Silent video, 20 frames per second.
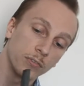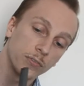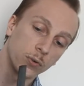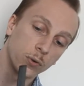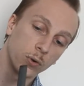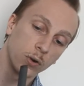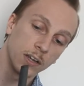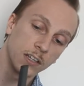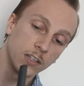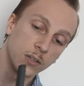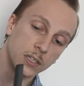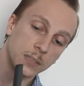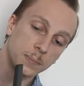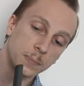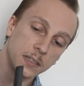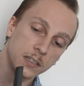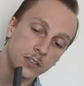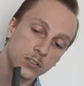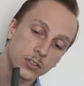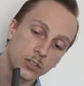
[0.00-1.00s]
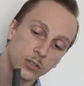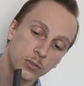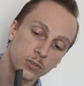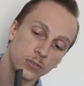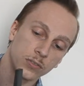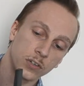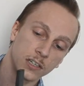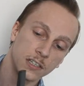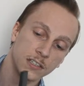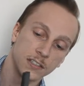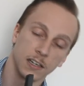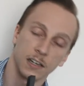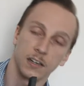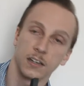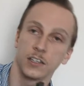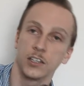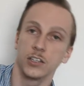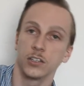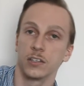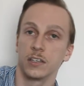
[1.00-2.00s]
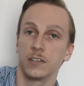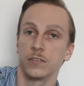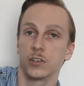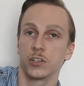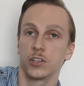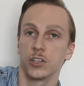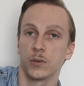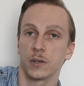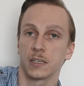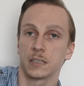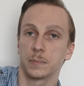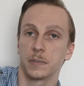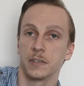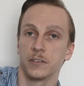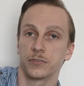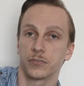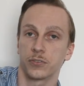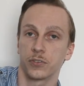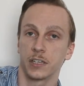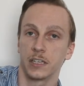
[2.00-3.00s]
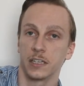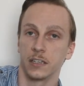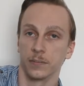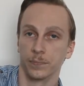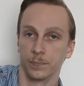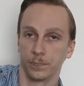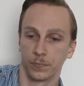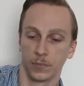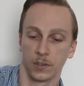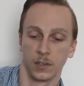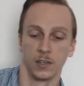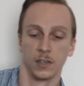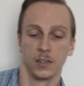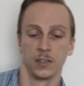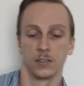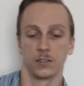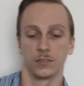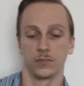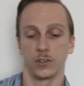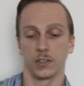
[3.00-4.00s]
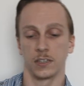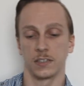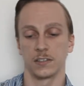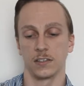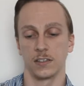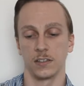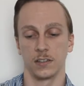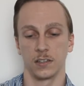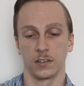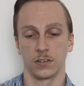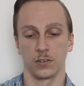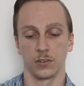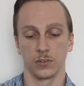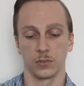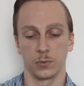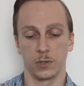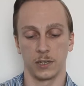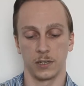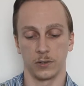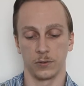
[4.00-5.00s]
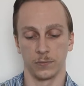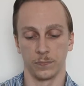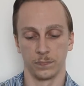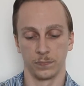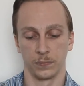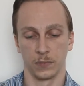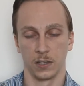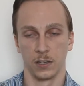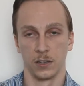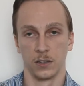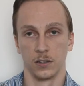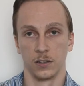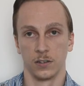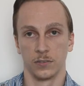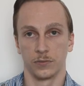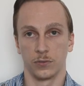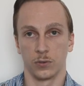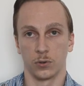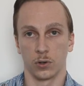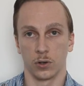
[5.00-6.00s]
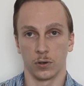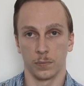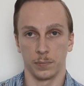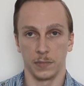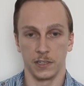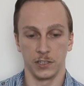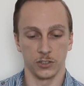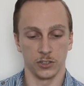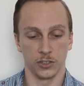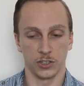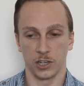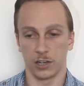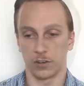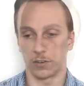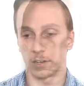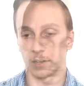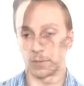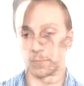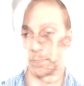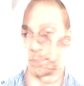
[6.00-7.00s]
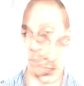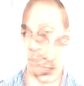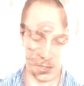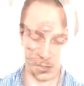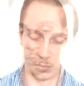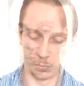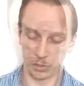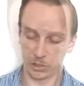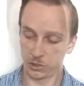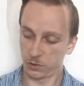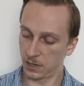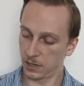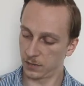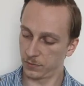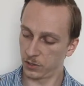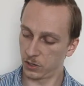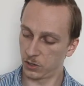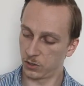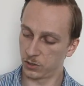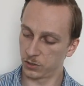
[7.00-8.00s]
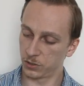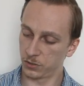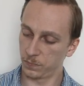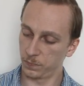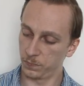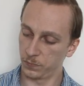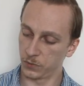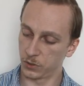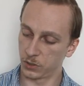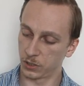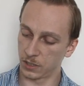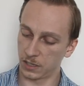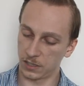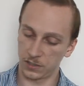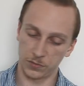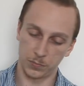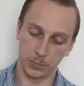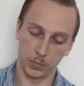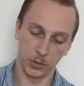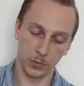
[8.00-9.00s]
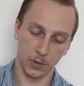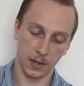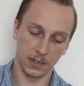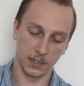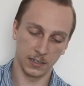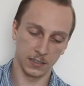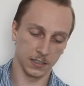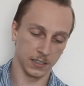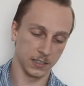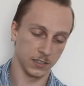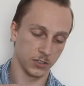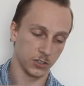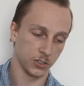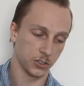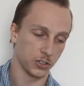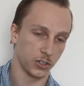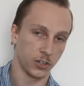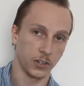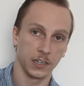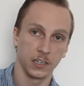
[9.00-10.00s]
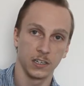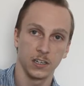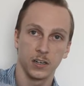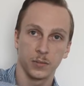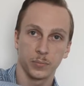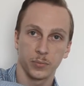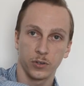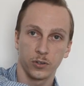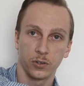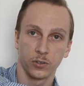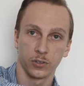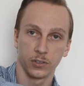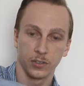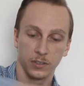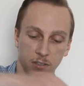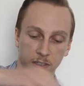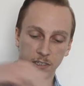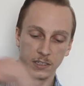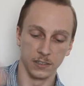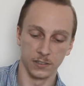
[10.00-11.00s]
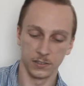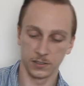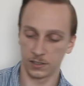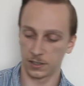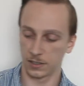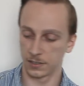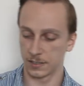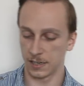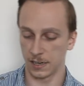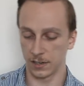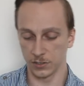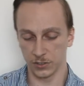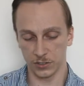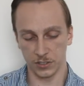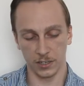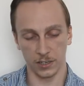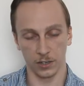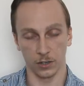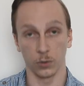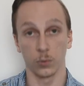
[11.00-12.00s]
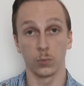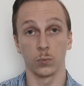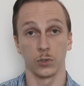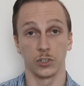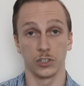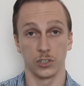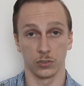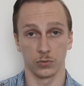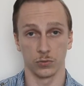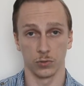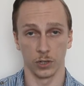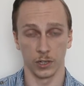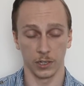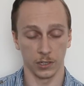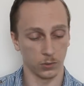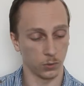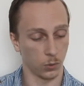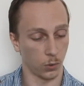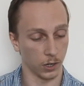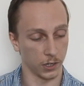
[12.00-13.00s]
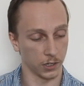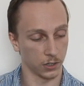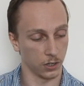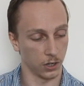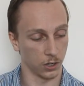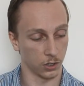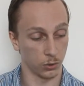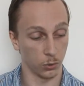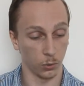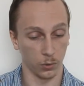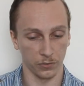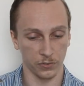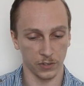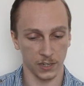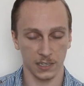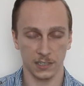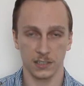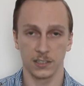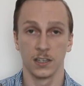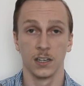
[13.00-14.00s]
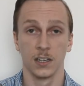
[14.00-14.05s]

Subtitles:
for a USB 2 device and even a USB 3 device in there as well for media sharing. When you have it on, you can have blue LEDs shine up on these antennas here, which is really quite a cool effect,